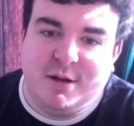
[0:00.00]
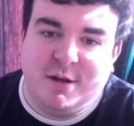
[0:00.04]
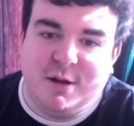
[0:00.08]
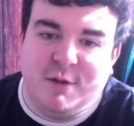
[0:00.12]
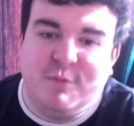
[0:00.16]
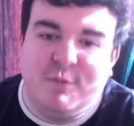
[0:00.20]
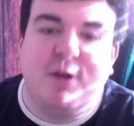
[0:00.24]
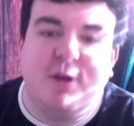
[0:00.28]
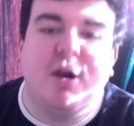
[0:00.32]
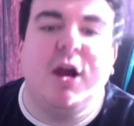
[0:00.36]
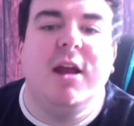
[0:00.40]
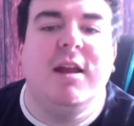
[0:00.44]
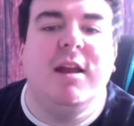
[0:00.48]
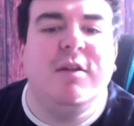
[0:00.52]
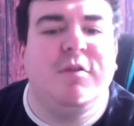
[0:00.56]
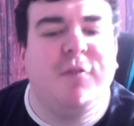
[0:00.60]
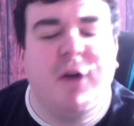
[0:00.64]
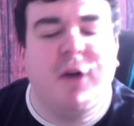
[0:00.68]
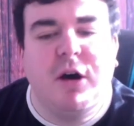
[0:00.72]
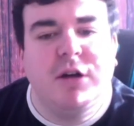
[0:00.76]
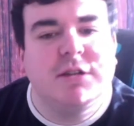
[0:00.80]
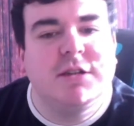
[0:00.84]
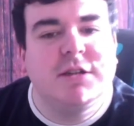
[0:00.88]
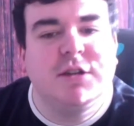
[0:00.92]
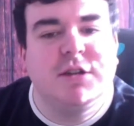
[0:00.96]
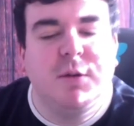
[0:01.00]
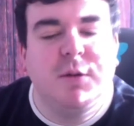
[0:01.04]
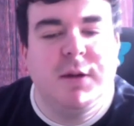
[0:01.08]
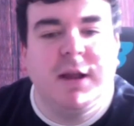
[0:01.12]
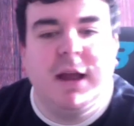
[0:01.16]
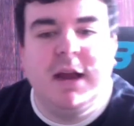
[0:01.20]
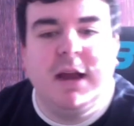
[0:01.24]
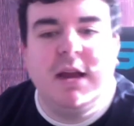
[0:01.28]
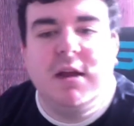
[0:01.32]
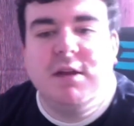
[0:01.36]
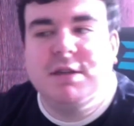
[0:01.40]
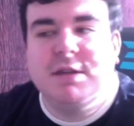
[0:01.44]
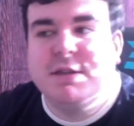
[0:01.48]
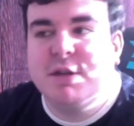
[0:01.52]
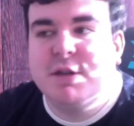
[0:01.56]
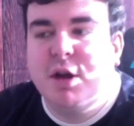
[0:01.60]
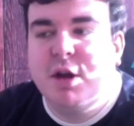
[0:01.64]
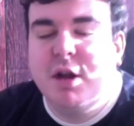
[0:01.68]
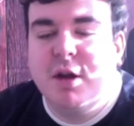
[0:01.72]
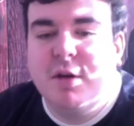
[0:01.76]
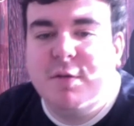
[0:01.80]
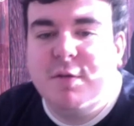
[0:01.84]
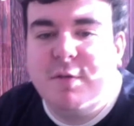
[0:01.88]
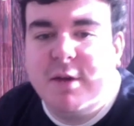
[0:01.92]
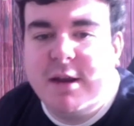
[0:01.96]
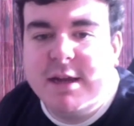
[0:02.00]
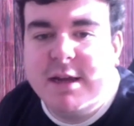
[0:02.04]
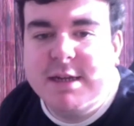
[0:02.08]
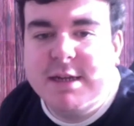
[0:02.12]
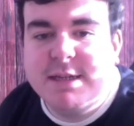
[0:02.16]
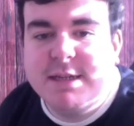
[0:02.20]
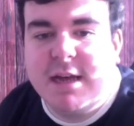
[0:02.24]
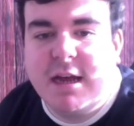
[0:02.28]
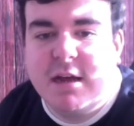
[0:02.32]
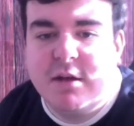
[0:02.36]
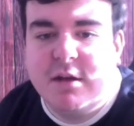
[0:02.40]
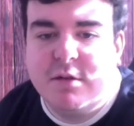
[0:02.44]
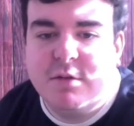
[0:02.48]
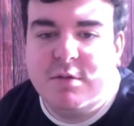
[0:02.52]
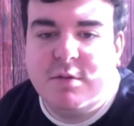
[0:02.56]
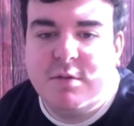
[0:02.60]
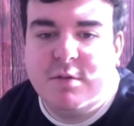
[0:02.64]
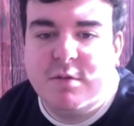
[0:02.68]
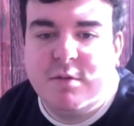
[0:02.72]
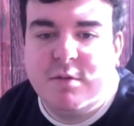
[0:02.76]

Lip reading: have you got any thoughts of doing like a solo thing yourself?